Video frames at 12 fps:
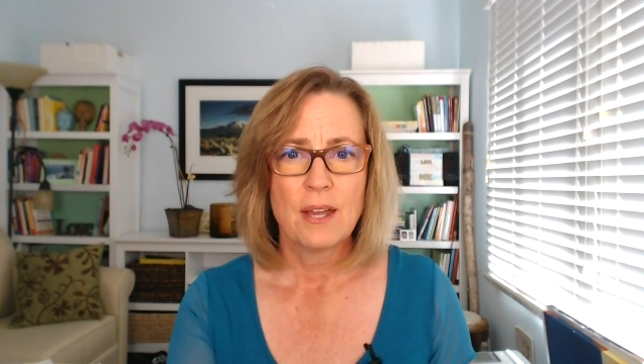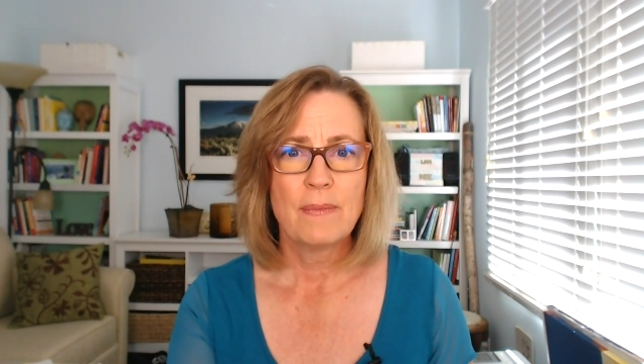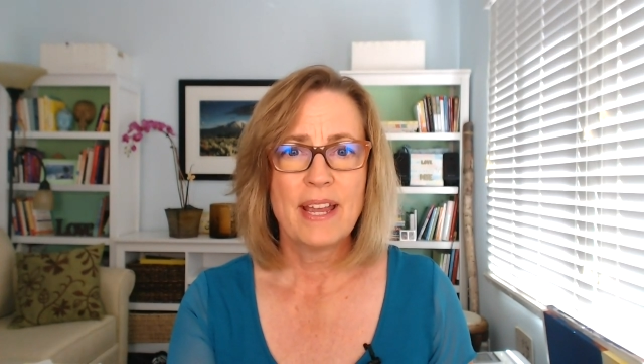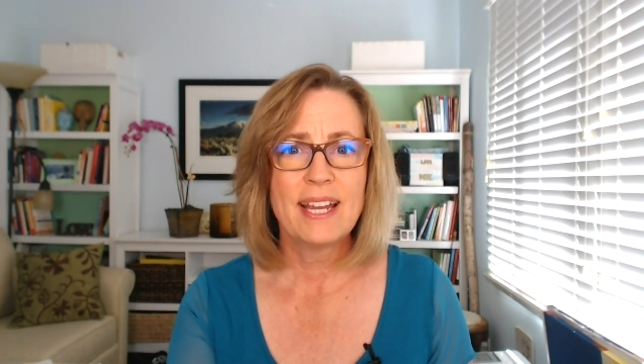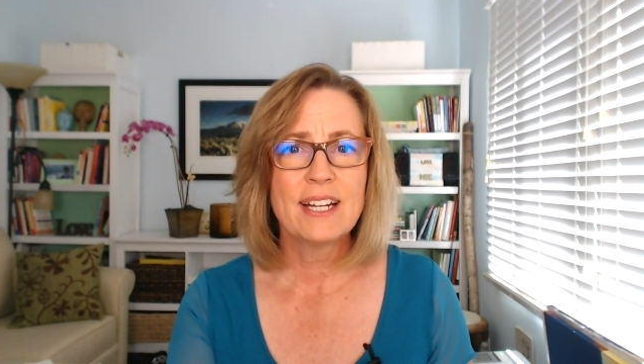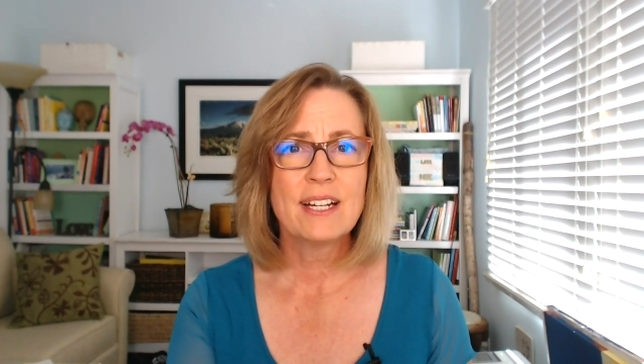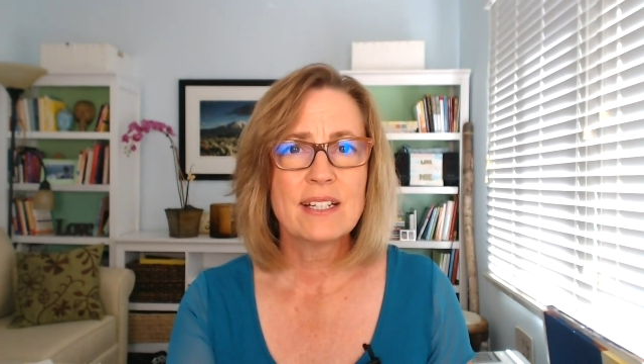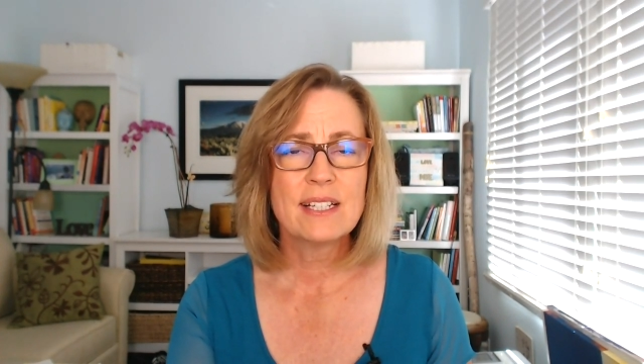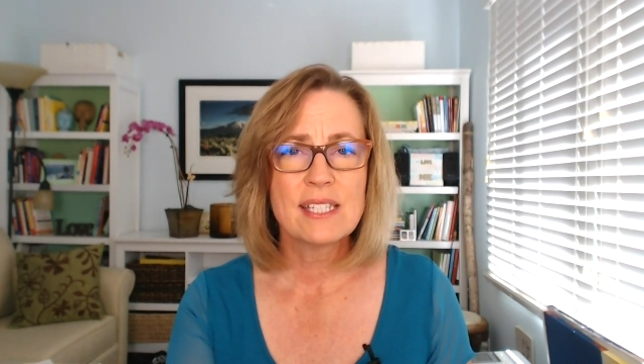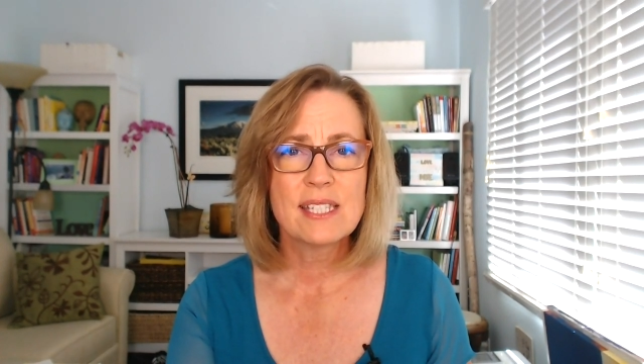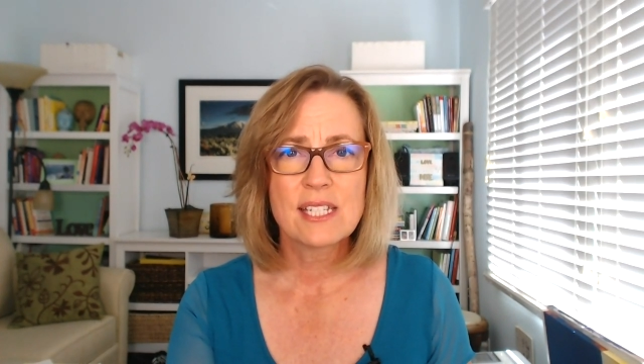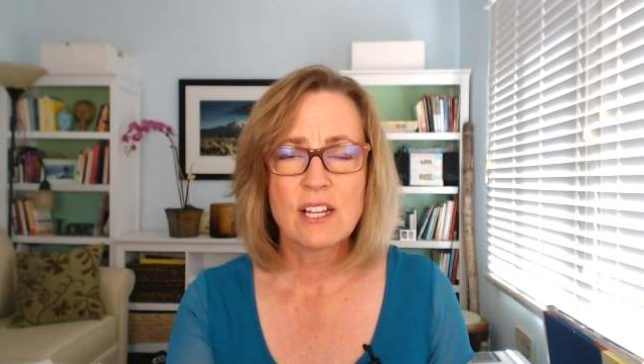My anger
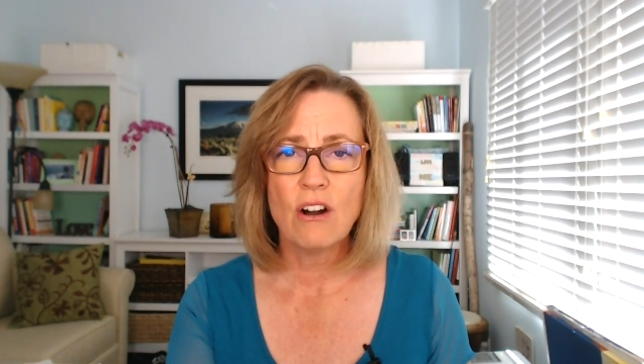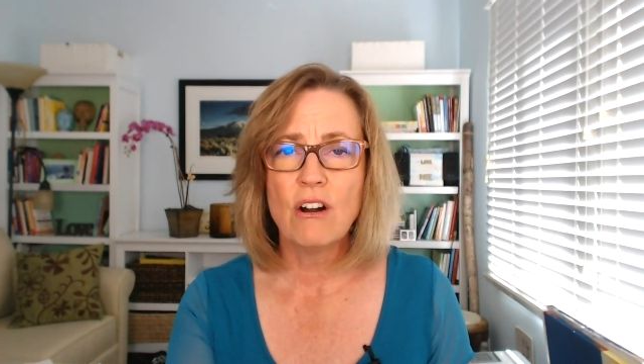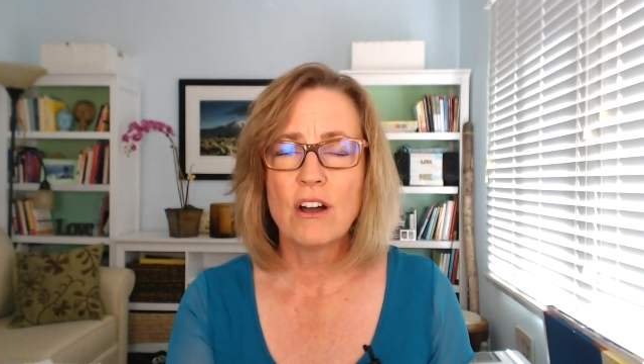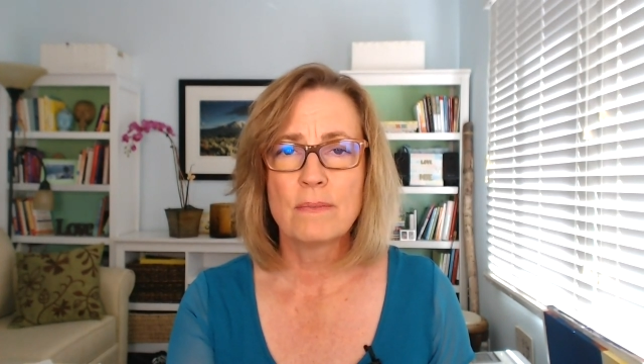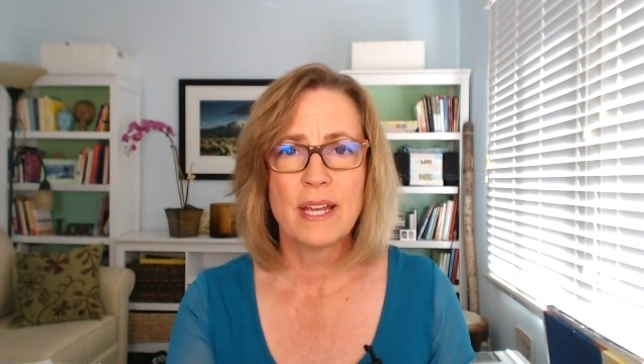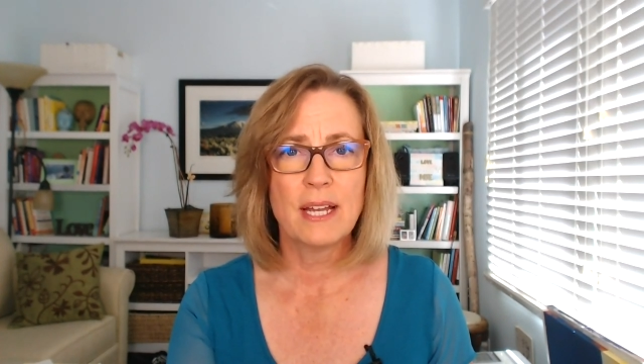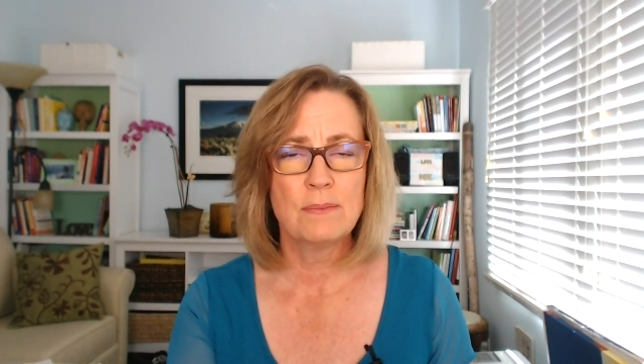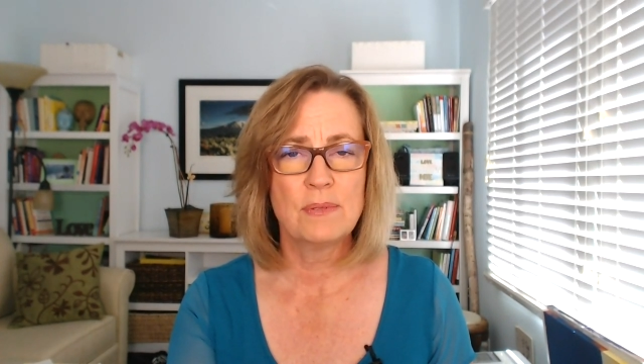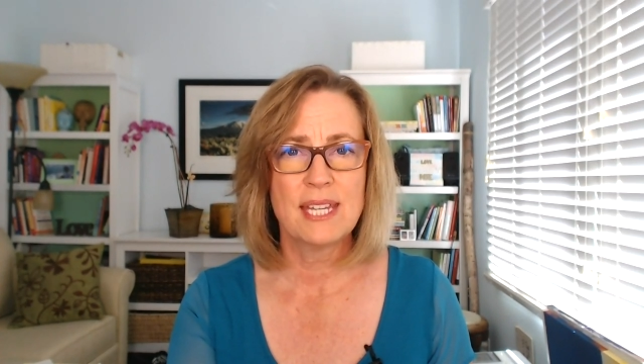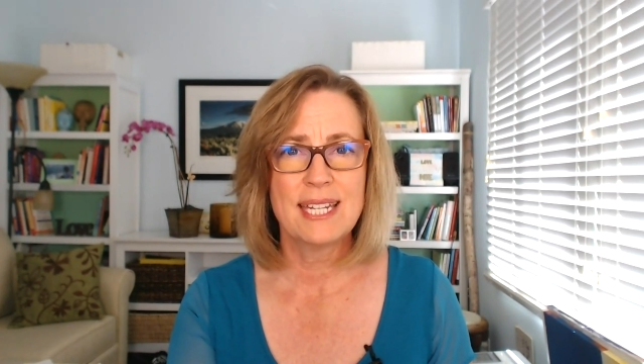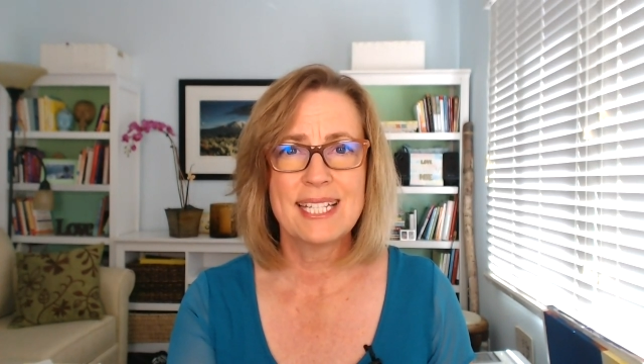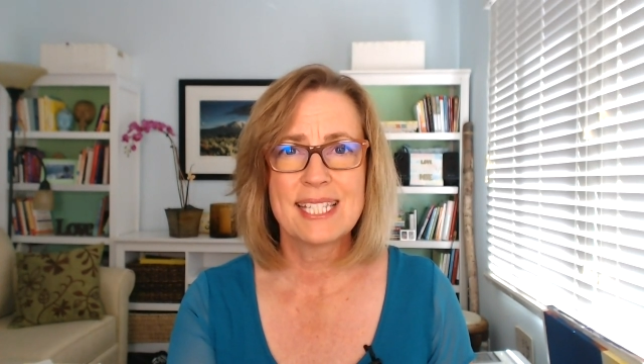is gone. My
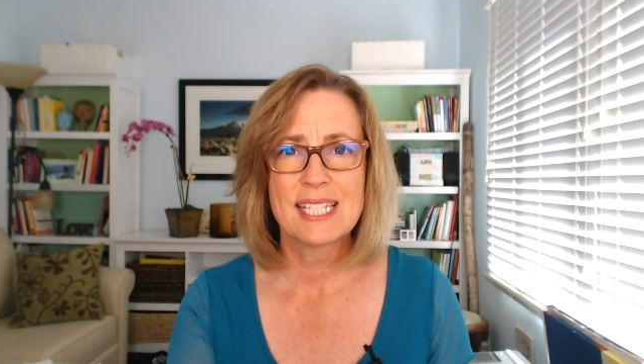upset is